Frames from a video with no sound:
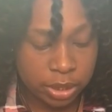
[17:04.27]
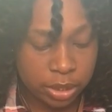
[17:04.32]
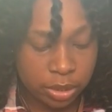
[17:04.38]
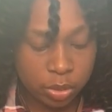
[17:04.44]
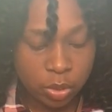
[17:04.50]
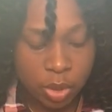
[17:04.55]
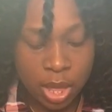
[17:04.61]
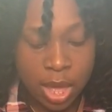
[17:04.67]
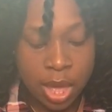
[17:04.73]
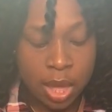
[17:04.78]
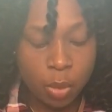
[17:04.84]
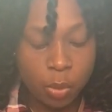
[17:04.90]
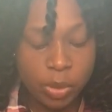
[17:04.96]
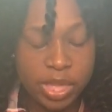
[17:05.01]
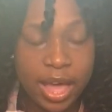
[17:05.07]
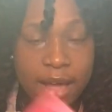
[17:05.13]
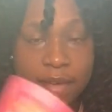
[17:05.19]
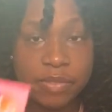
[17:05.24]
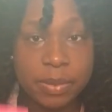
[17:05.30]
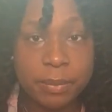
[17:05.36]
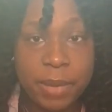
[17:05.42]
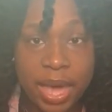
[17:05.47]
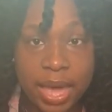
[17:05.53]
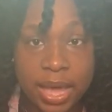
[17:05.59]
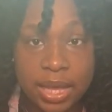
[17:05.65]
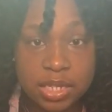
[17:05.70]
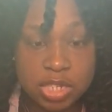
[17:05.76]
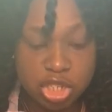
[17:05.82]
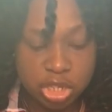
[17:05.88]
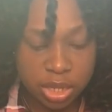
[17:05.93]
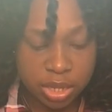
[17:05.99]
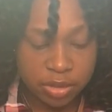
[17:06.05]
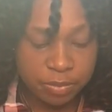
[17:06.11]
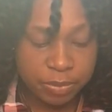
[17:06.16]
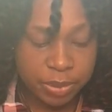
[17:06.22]
you. We have the Page
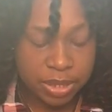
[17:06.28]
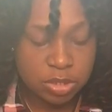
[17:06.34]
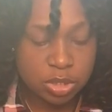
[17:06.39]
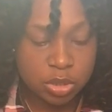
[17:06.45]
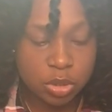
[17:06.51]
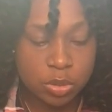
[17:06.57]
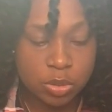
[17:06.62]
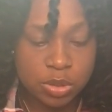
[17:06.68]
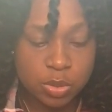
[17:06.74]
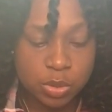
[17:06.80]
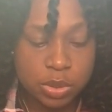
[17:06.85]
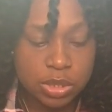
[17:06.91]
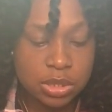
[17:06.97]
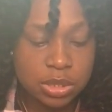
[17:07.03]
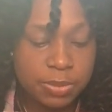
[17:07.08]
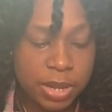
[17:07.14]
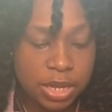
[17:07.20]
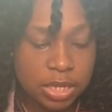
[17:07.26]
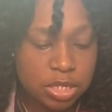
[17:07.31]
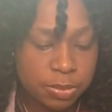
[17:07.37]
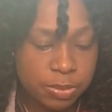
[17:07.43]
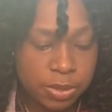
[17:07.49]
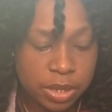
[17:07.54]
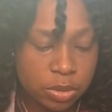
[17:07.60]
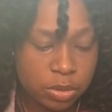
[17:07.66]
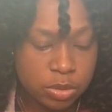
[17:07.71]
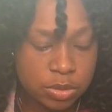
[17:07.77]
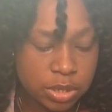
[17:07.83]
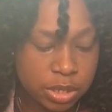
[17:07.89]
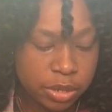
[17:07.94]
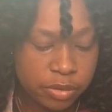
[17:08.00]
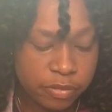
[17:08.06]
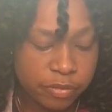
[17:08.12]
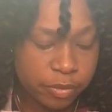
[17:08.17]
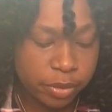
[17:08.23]
of Pentacles. What is this Page of Pentacles
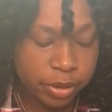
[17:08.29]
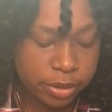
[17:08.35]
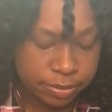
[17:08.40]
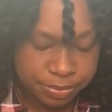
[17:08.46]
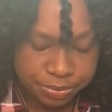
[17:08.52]
here for?